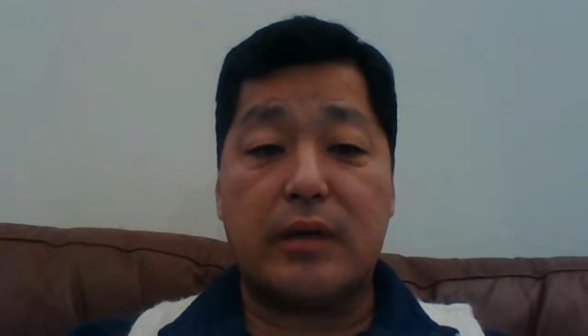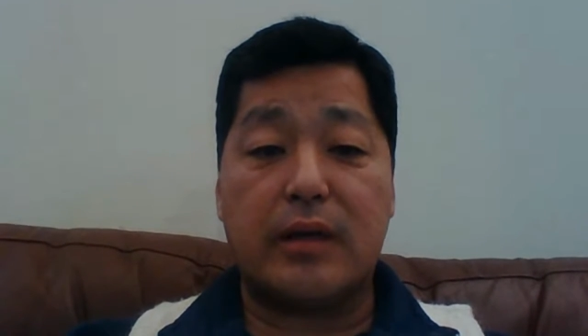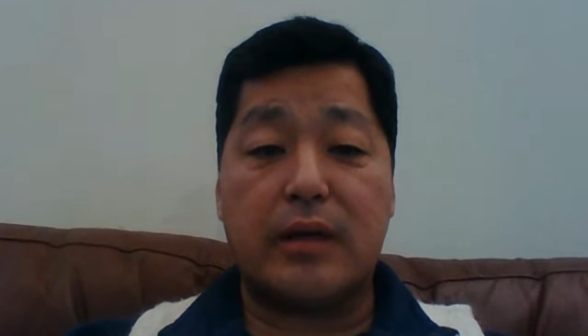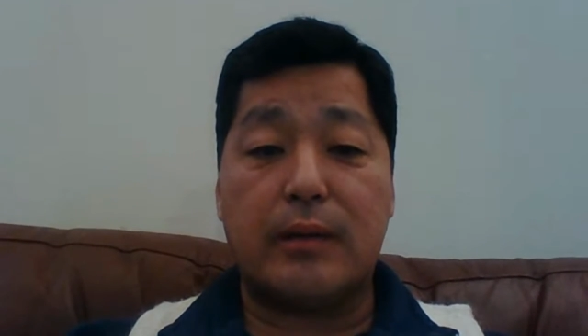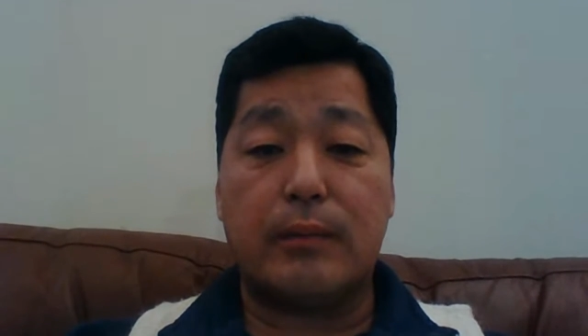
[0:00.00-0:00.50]

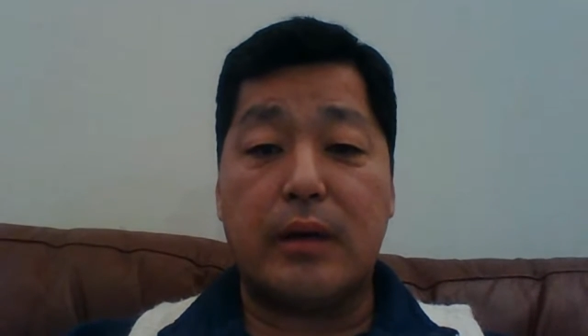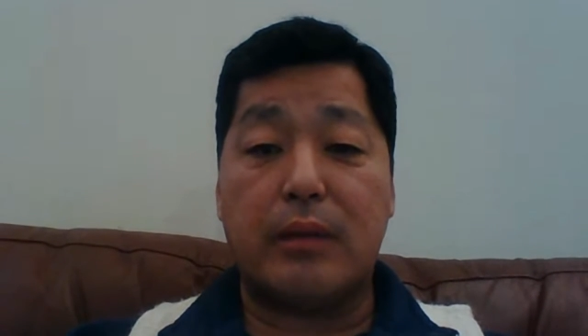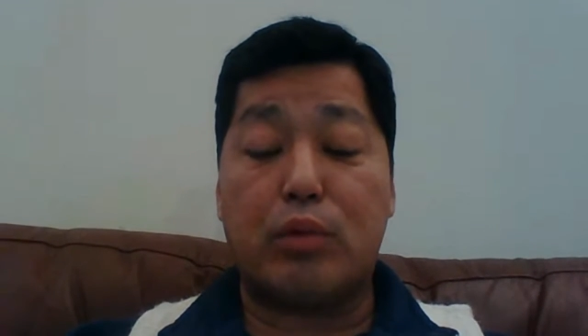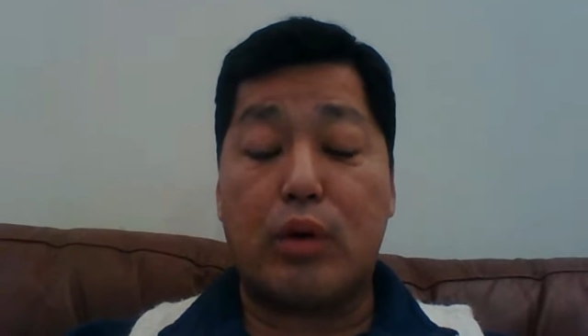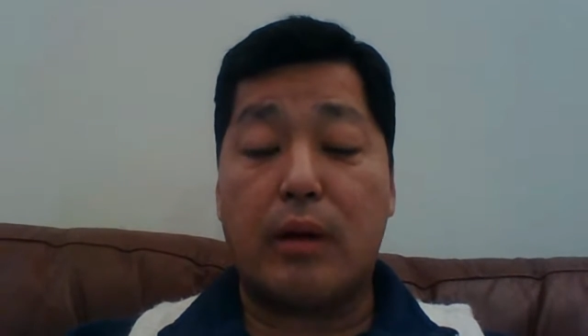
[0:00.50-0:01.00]

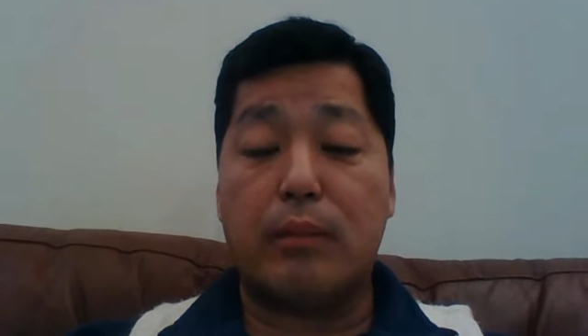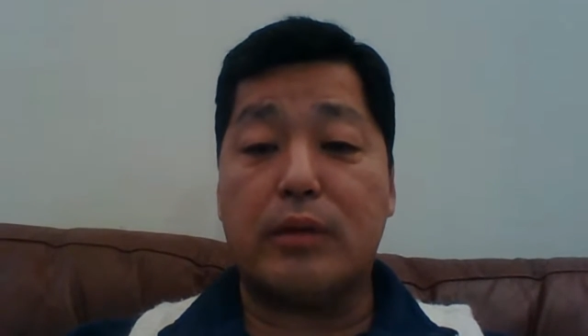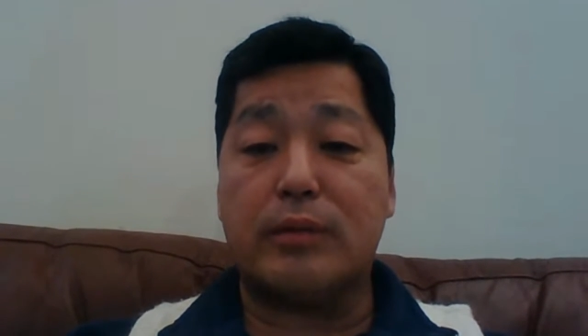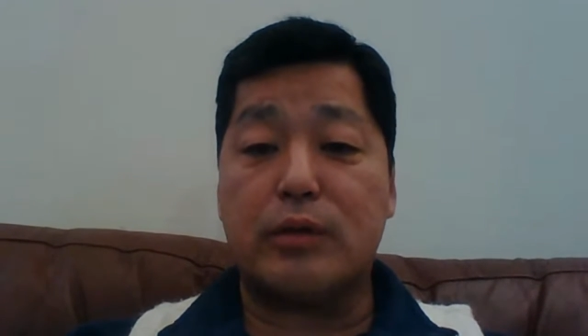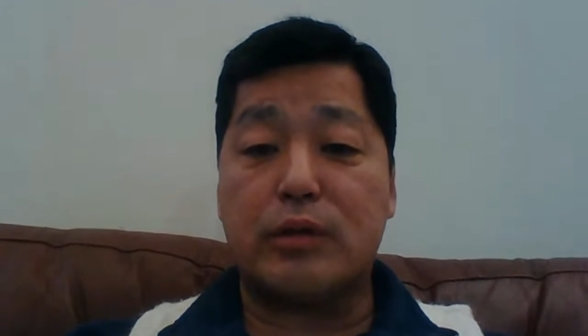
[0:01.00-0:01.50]
and
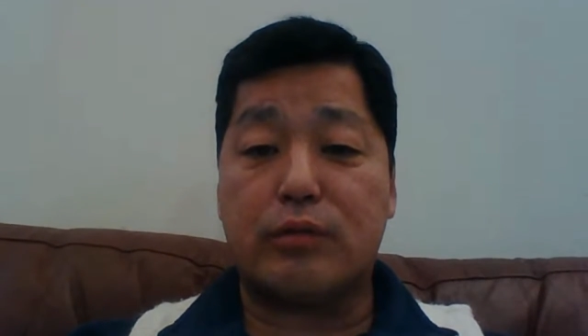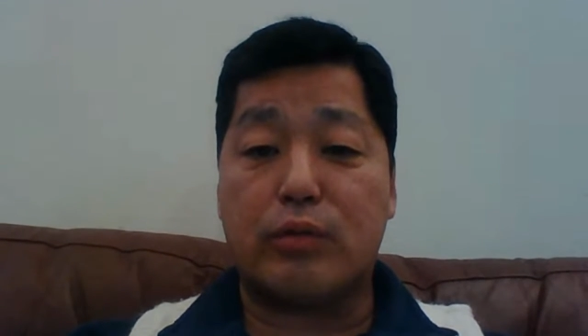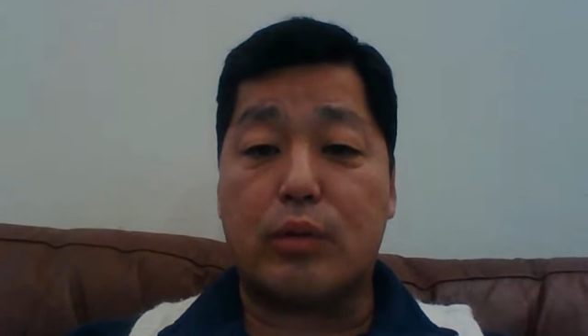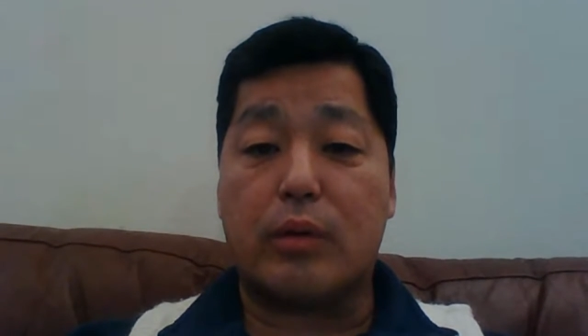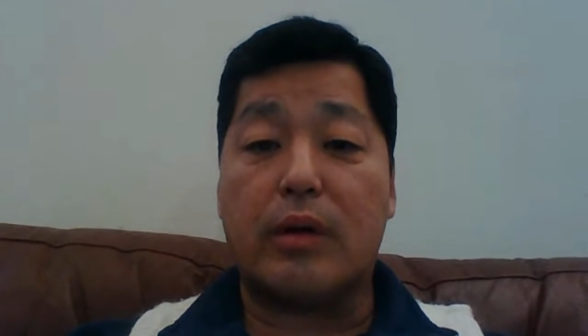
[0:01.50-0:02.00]
problems
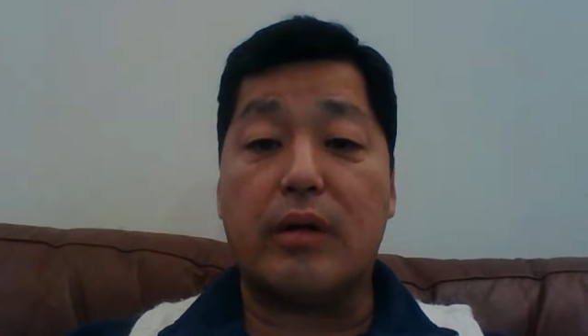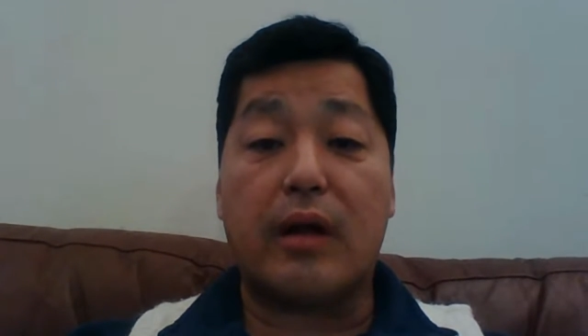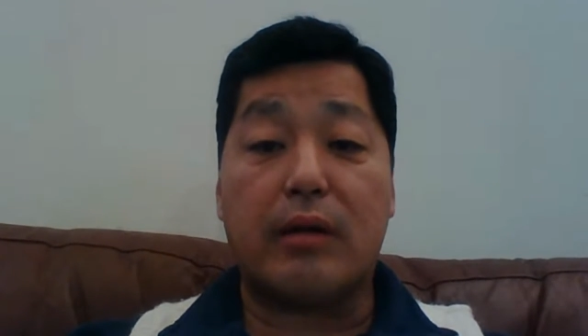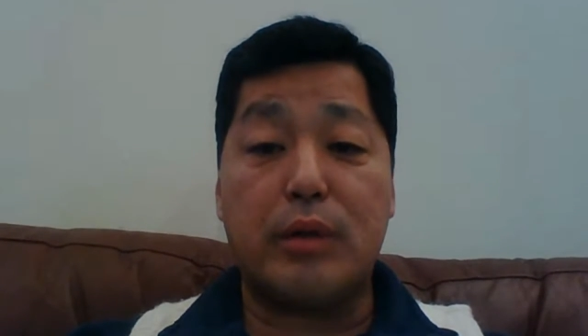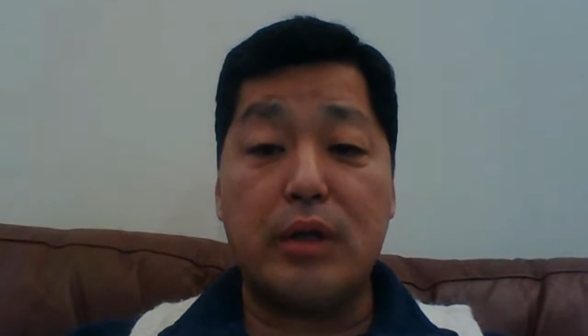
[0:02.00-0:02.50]
for a
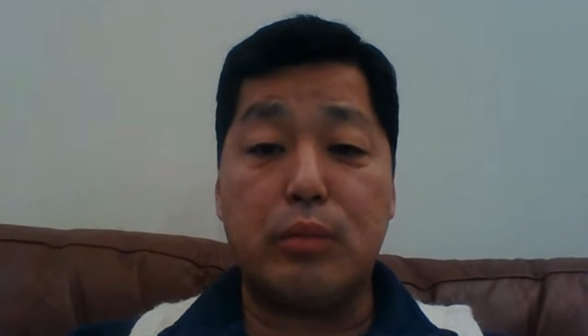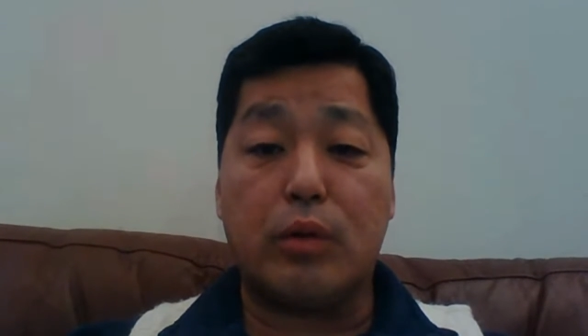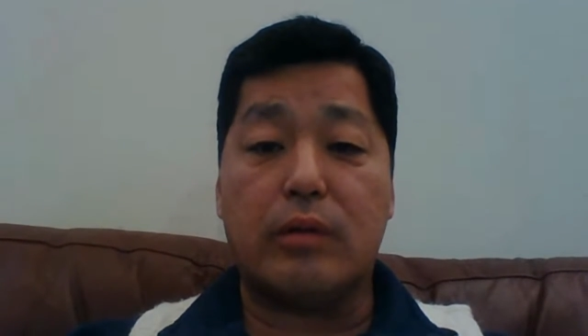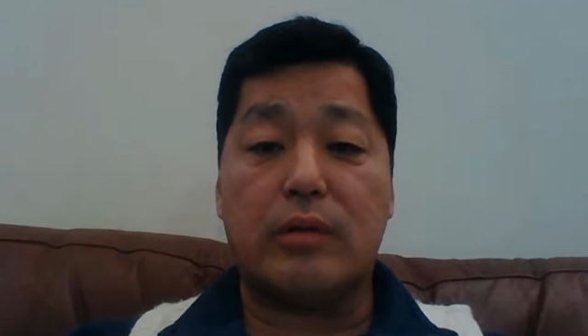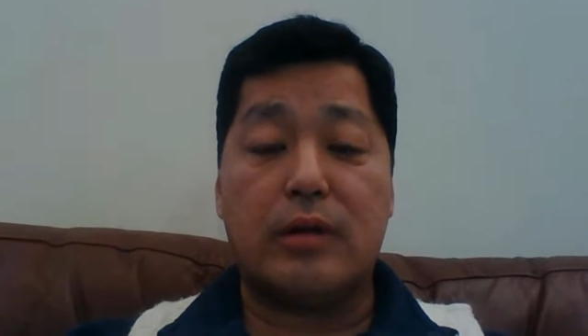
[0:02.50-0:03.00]
lot of people